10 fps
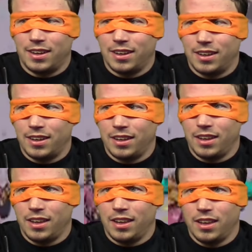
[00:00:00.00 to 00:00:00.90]

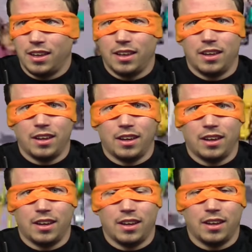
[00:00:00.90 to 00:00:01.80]

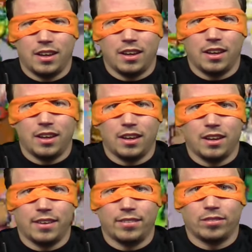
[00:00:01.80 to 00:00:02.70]

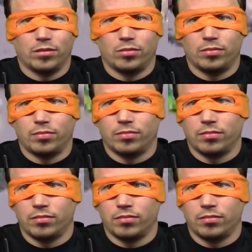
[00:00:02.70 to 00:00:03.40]
The person shown says nothing.